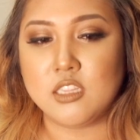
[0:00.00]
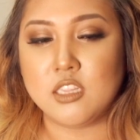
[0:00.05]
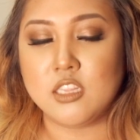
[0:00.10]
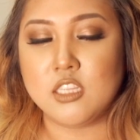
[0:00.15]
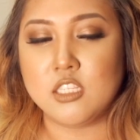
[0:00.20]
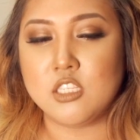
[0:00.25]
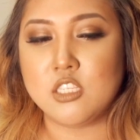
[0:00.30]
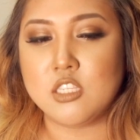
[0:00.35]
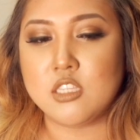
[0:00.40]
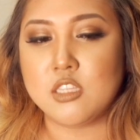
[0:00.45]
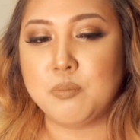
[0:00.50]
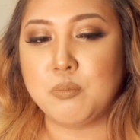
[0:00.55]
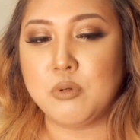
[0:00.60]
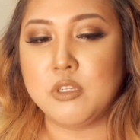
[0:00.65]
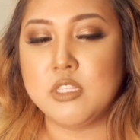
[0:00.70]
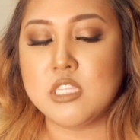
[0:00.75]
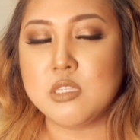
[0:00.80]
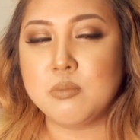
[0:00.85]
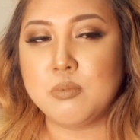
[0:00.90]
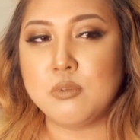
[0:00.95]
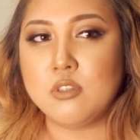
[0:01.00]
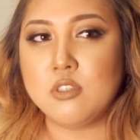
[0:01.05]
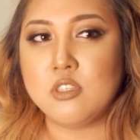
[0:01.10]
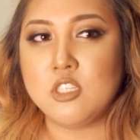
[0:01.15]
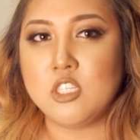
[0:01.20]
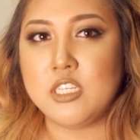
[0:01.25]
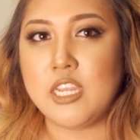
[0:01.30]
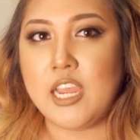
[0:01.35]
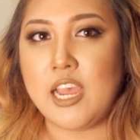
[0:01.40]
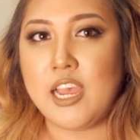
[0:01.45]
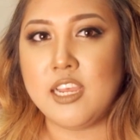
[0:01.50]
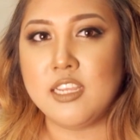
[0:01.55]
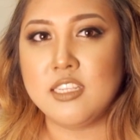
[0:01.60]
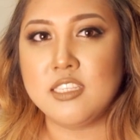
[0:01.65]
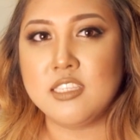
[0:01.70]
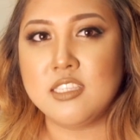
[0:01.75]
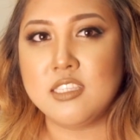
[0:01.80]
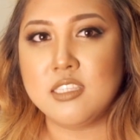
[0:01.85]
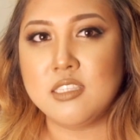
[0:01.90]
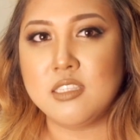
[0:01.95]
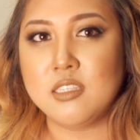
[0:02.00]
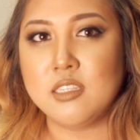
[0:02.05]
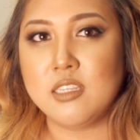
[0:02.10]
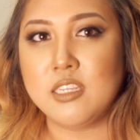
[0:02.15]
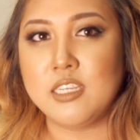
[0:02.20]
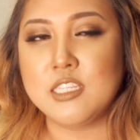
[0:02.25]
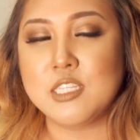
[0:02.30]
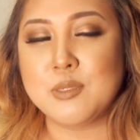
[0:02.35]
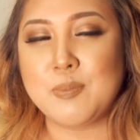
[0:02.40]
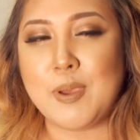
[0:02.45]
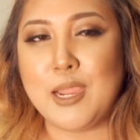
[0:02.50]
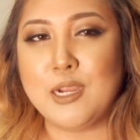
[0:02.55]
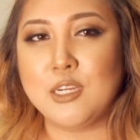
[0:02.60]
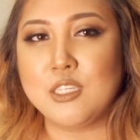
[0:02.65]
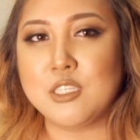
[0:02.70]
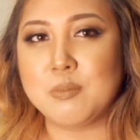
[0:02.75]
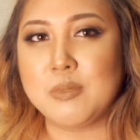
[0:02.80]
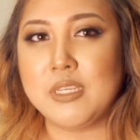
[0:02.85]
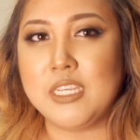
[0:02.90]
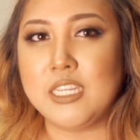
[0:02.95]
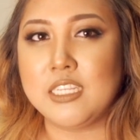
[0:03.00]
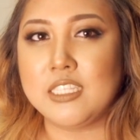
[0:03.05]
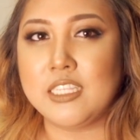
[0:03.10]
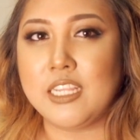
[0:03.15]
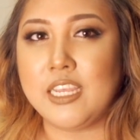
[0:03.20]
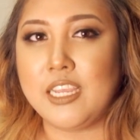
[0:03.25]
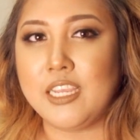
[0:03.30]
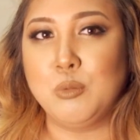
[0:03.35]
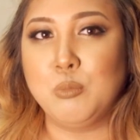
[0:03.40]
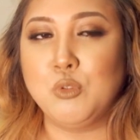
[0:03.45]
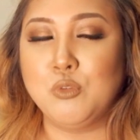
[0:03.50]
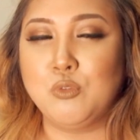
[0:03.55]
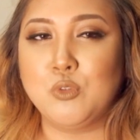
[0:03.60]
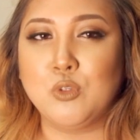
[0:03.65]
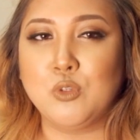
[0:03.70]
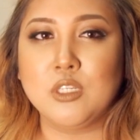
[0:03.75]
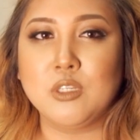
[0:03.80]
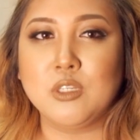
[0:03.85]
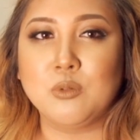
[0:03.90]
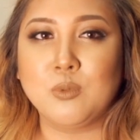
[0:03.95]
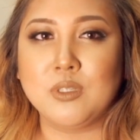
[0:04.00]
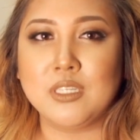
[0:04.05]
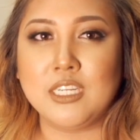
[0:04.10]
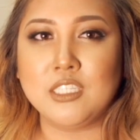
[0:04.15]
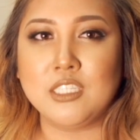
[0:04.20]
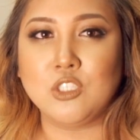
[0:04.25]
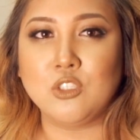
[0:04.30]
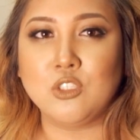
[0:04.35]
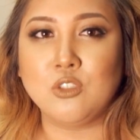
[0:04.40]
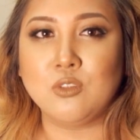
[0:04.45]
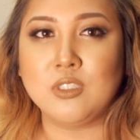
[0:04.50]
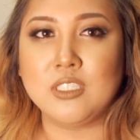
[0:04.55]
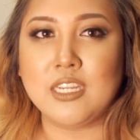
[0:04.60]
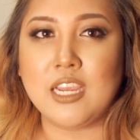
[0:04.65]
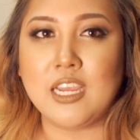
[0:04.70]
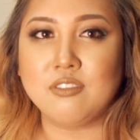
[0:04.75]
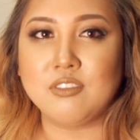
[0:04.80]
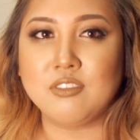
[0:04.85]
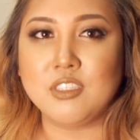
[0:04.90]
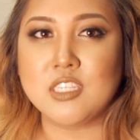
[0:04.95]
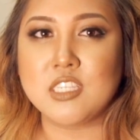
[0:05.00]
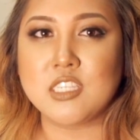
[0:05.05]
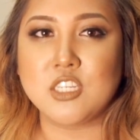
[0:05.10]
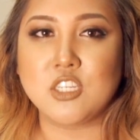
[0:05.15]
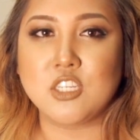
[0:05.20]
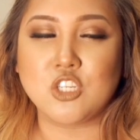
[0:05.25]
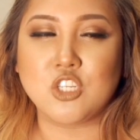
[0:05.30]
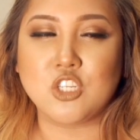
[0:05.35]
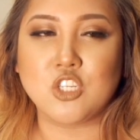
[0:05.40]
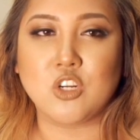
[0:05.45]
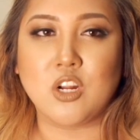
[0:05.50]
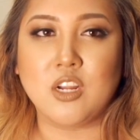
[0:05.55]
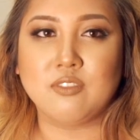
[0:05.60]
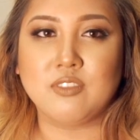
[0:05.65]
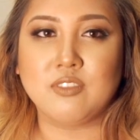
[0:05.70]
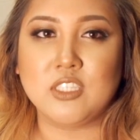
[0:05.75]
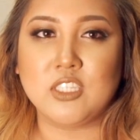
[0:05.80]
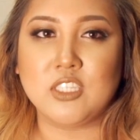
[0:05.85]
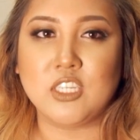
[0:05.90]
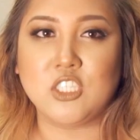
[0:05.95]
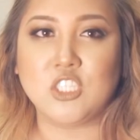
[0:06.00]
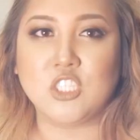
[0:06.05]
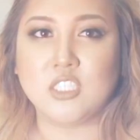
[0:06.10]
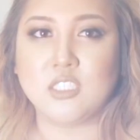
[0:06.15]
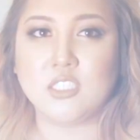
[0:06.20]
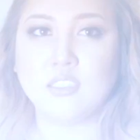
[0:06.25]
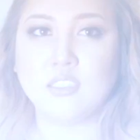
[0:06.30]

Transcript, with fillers: this, the principles she has inspires me to like move forward in what I do, and having such a strong foundation.